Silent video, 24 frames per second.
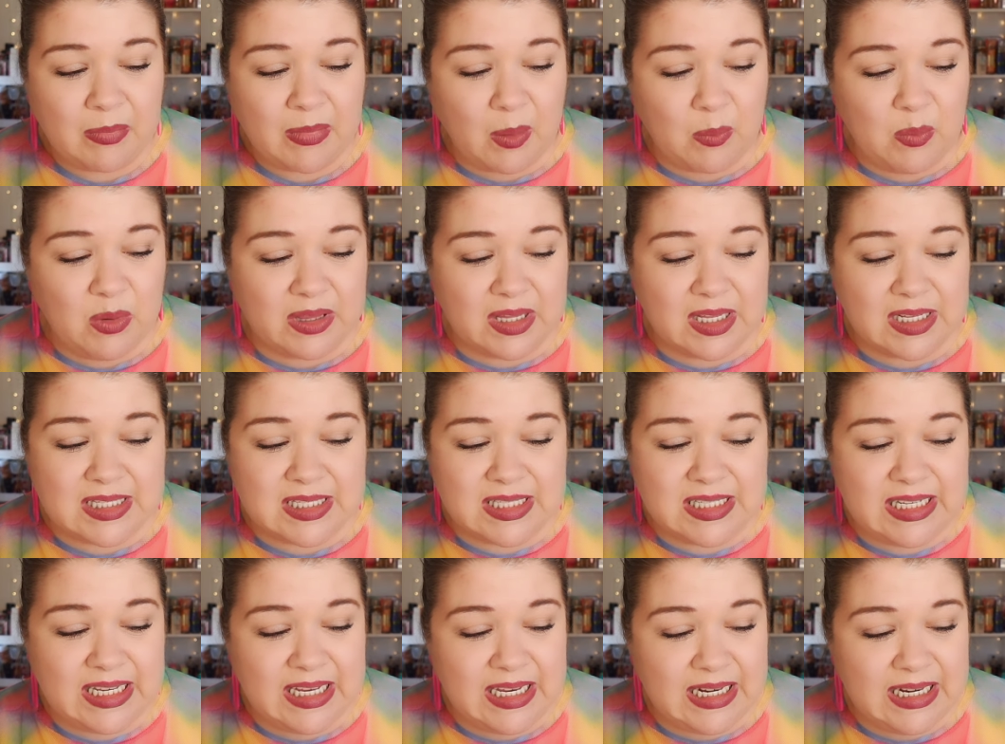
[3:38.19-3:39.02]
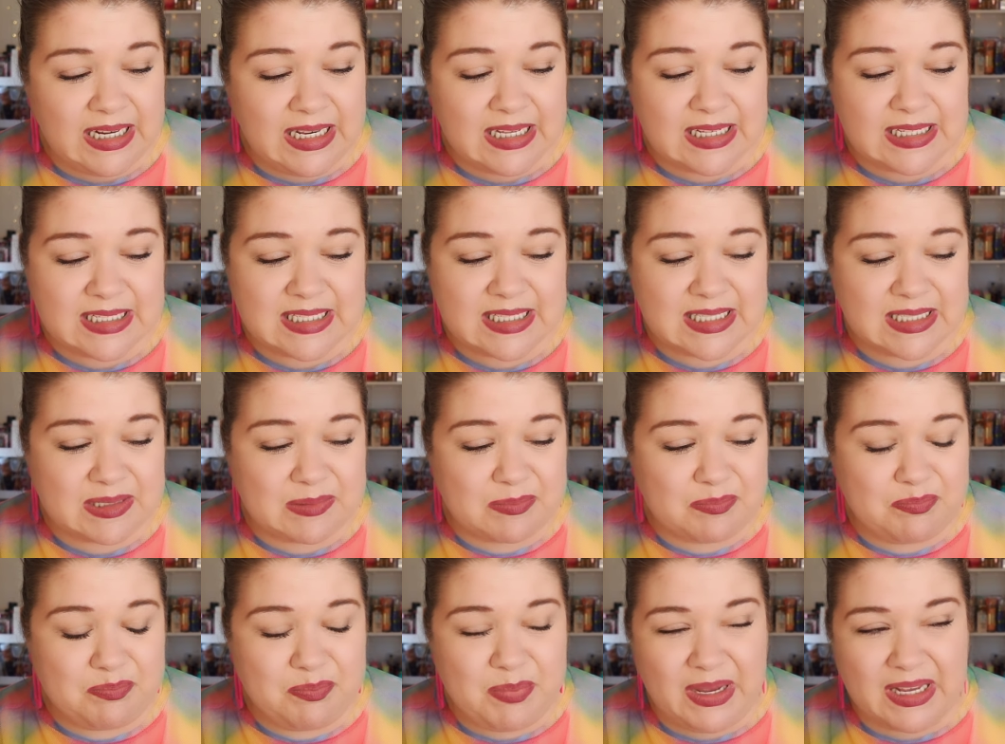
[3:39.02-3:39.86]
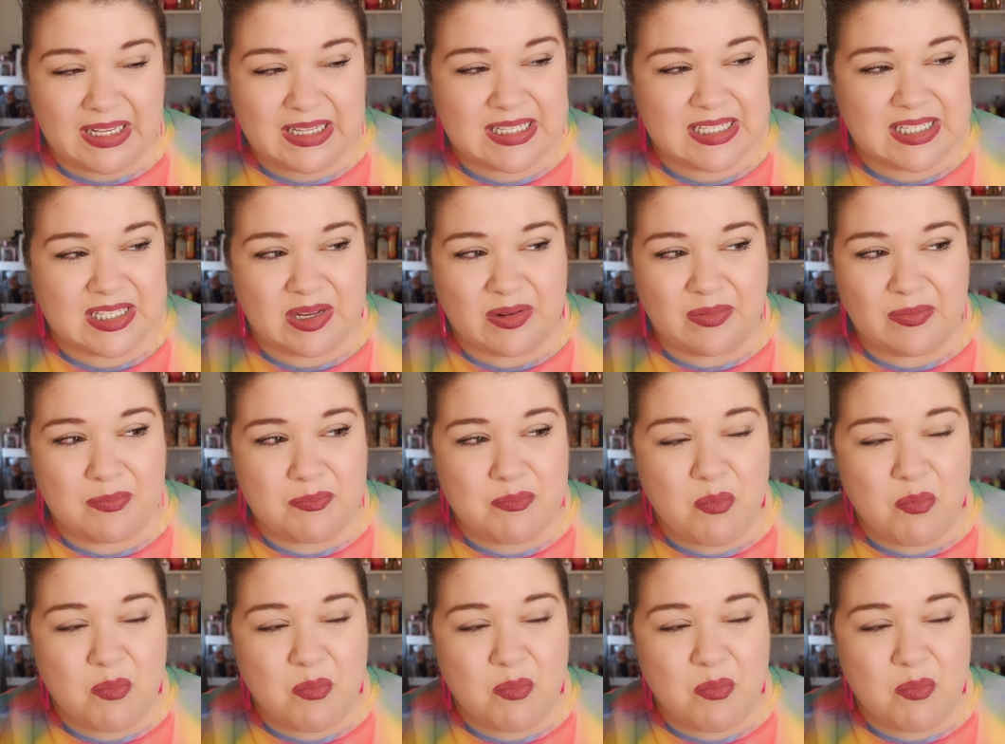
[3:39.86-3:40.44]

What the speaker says: with the teeniest bits of